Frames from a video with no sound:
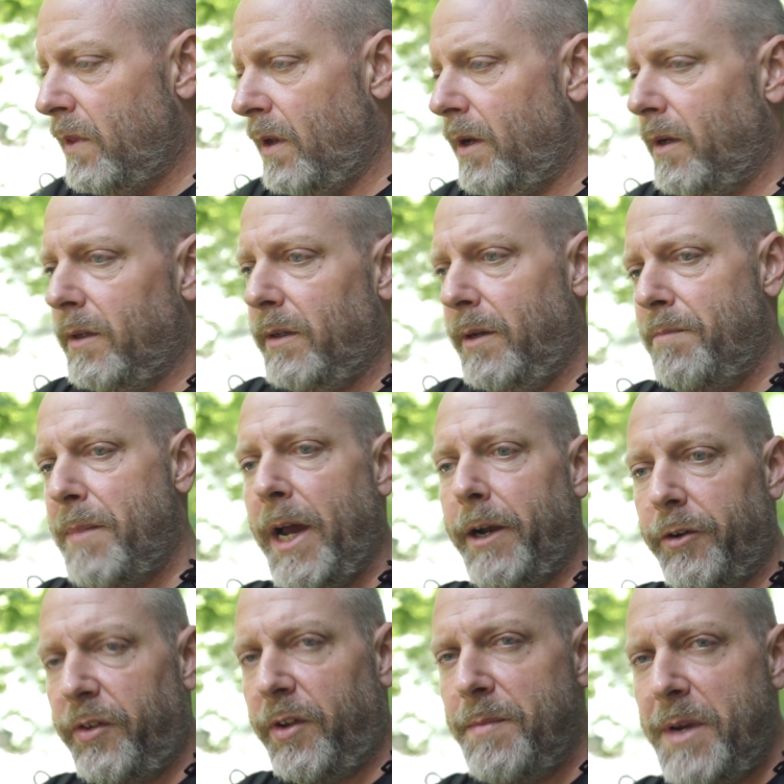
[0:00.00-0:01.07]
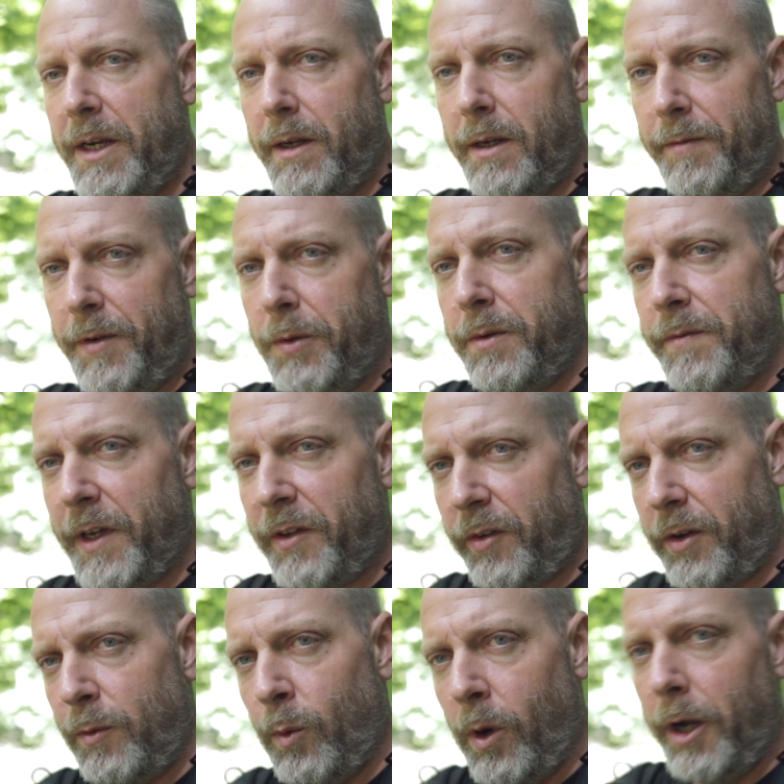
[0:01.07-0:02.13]
It matters to me if you
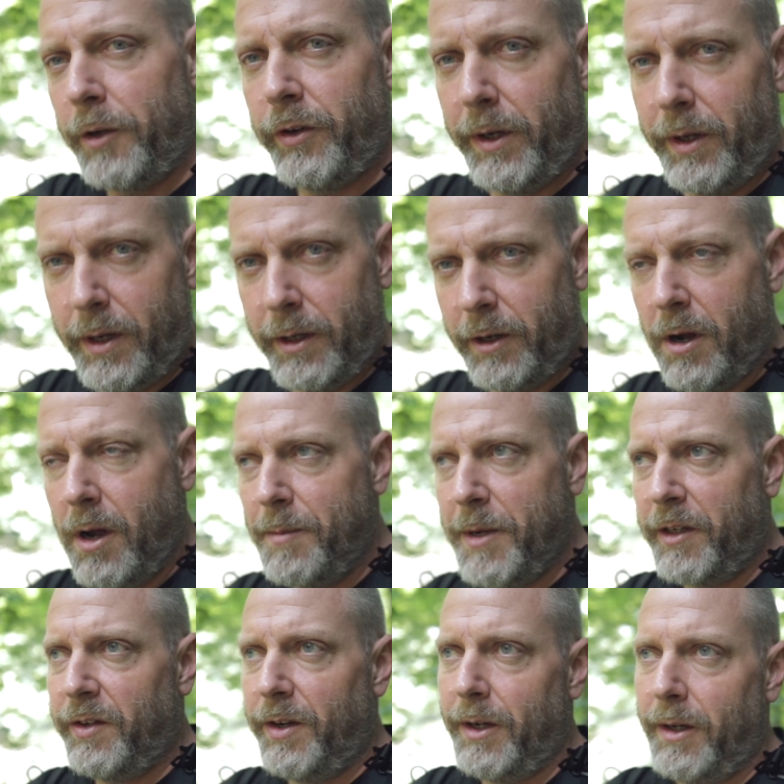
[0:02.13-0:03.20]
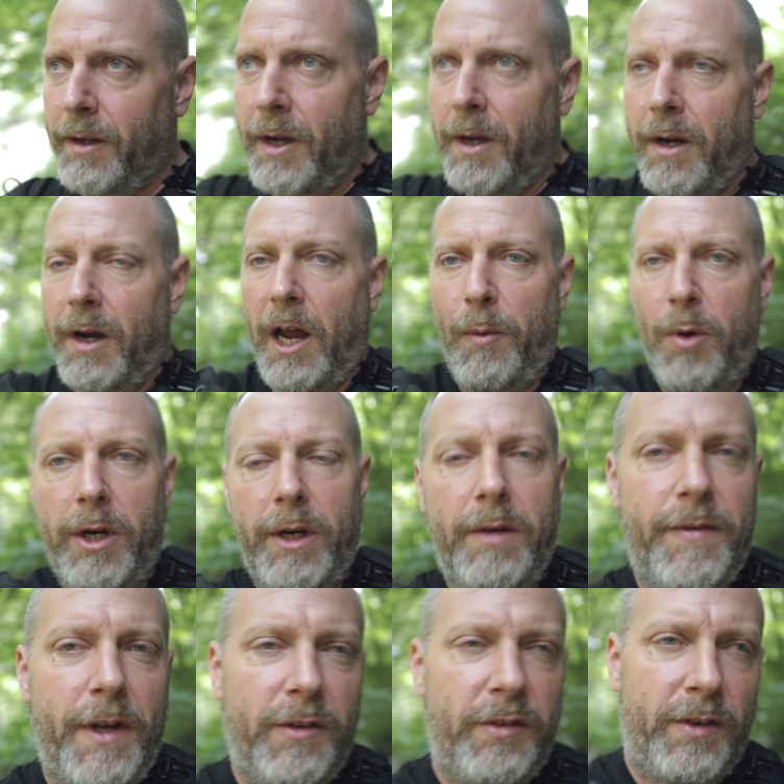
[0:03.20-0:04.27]
invest in watching and commenting. I want to
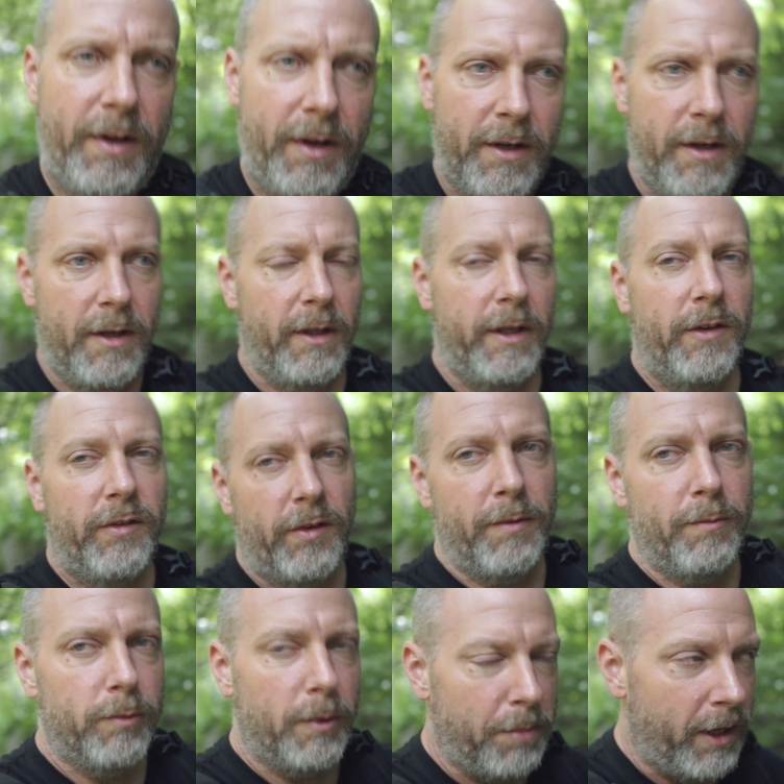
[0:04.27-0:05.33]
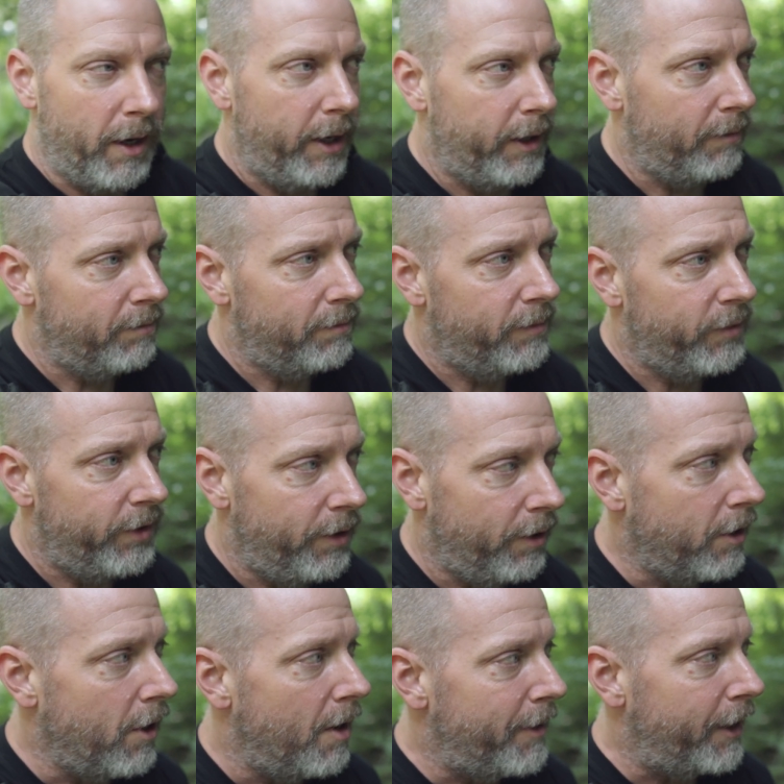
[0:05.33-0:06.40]
invest in at least replying to
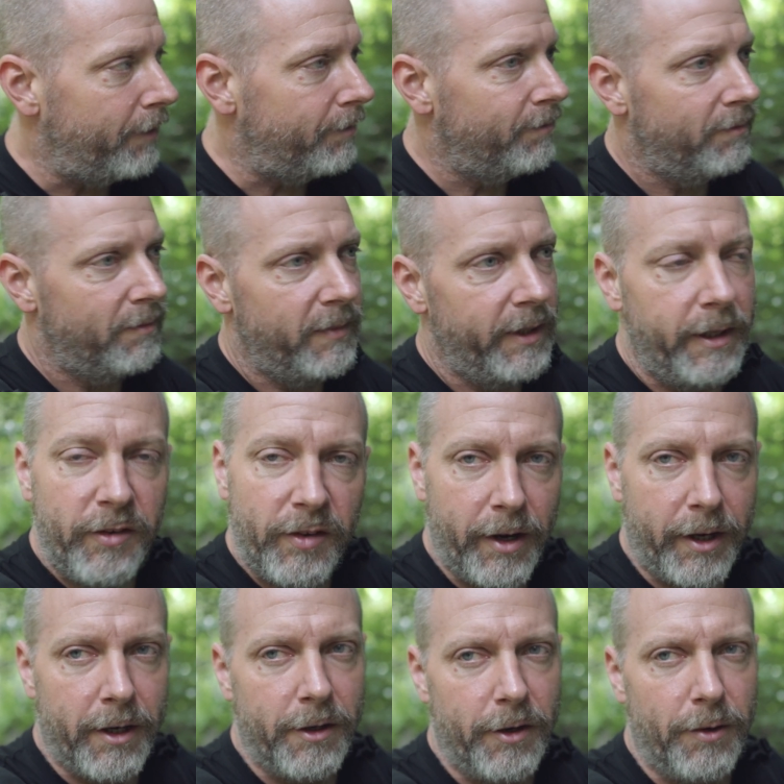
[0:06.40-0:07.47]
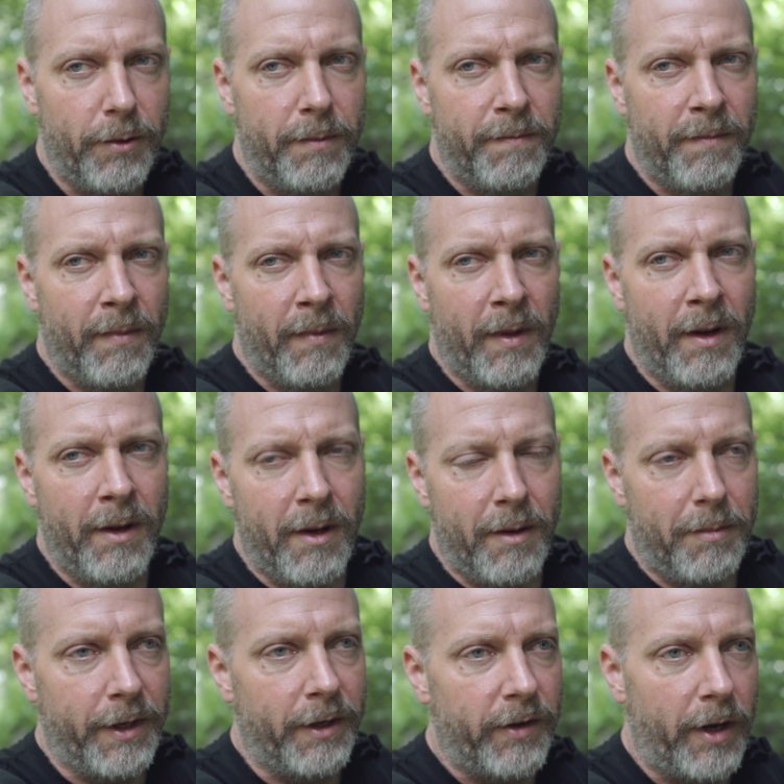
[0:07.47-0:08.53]
your comment. Least I can do,
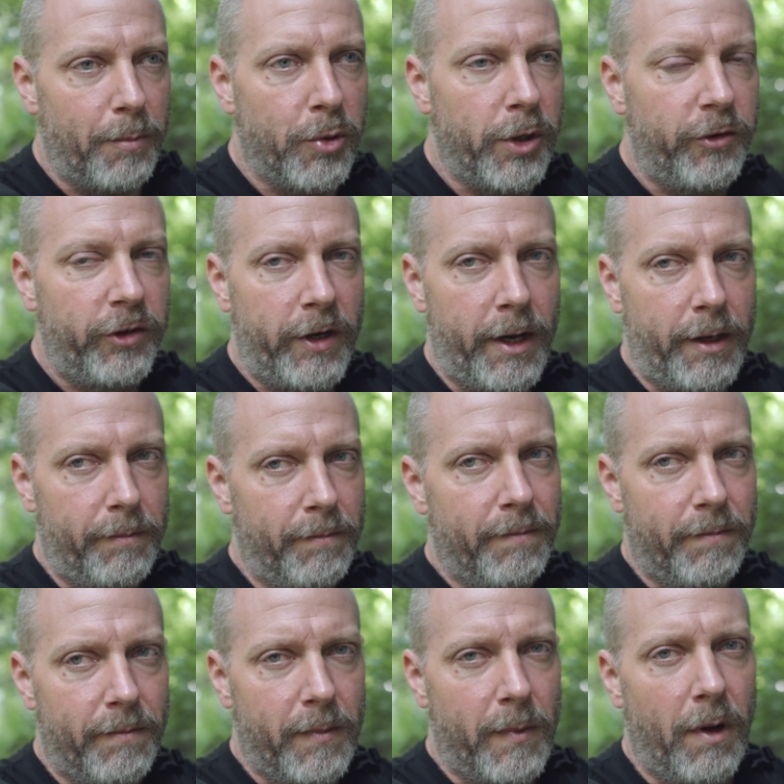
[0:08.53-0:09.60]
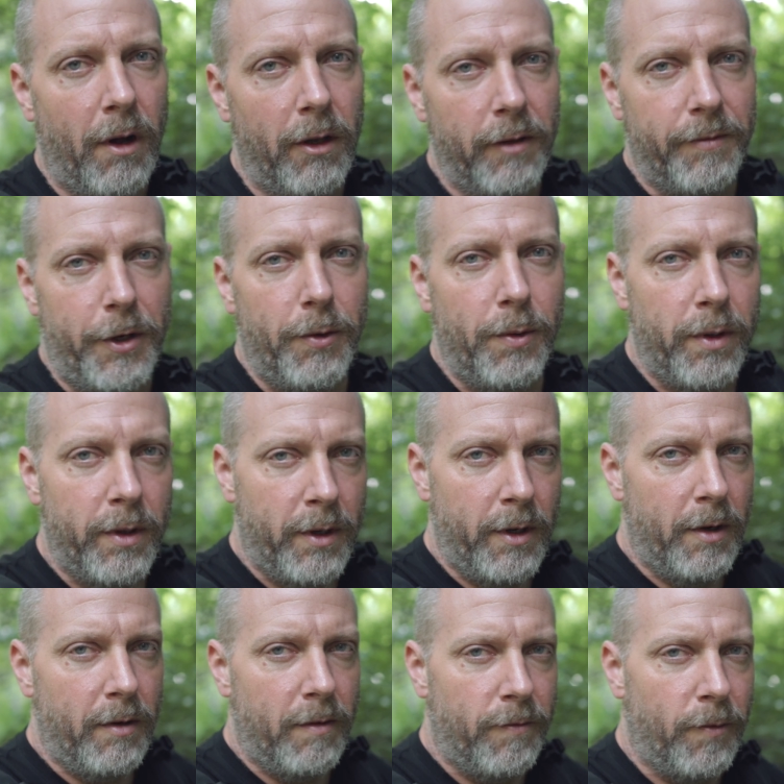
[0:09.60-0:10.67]
because I appreciate all of you
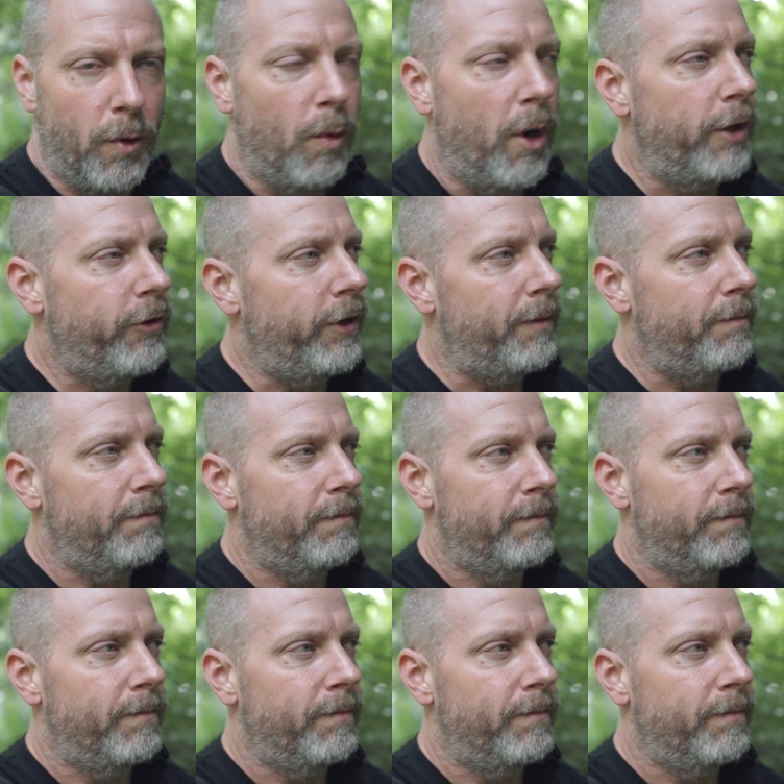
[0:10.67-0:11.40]
for watching.